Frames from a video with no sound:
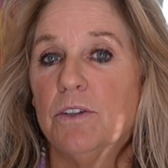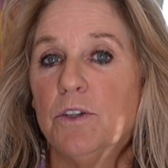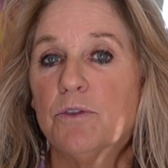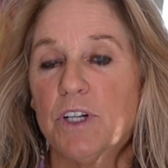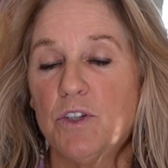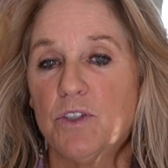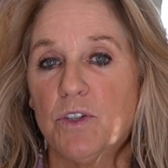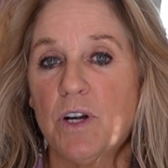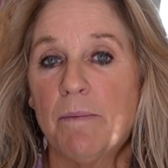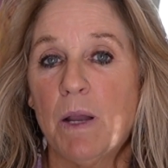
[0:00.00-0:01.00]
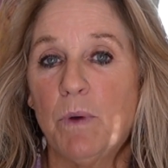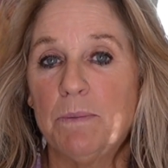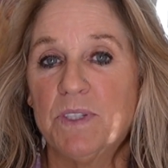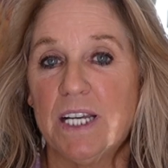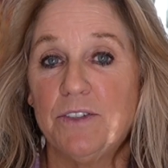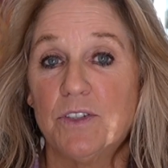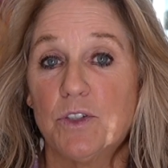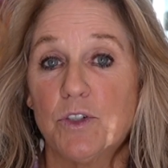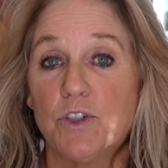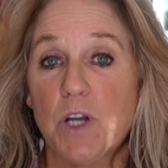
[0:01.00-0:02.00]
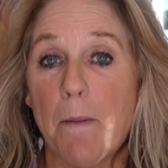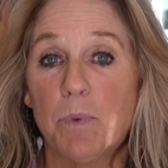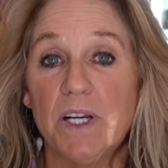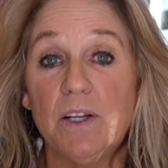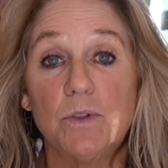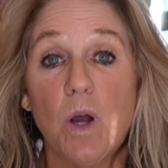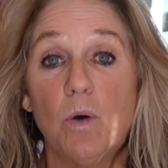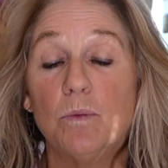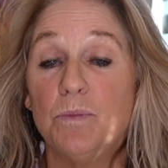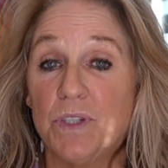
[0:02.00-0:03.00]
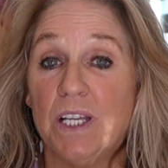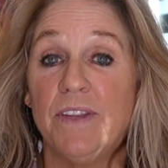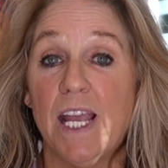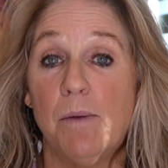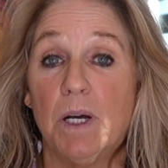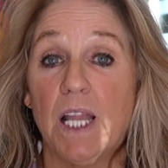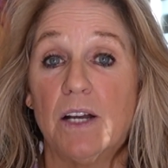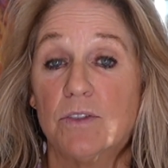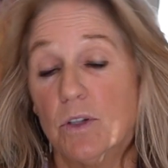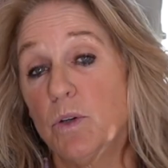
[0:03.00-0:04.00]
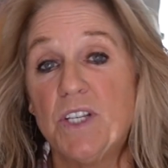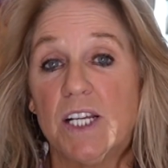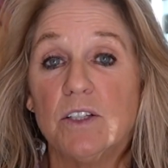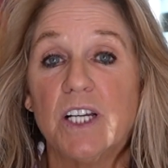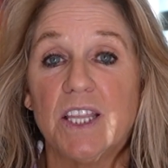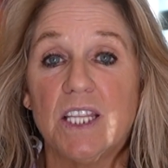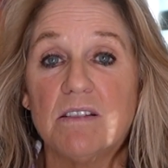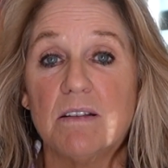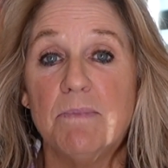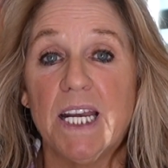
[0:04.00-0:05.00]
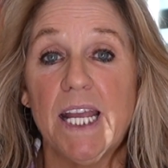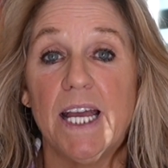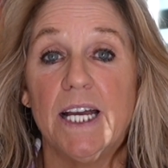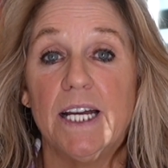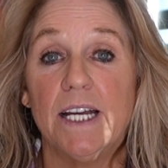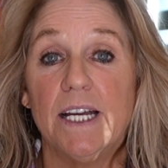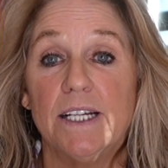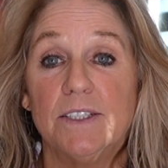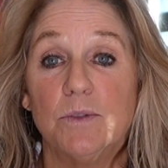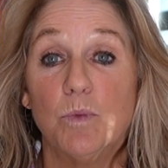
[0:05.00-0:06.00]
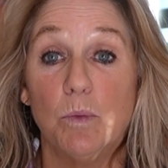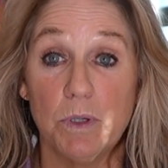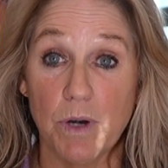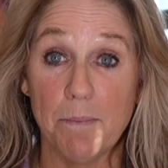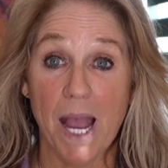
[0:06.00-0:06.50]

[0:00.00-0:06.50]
you've registered on my website to search pre-owned homes in the MLS. So go take a look at this in a minute and we'll be right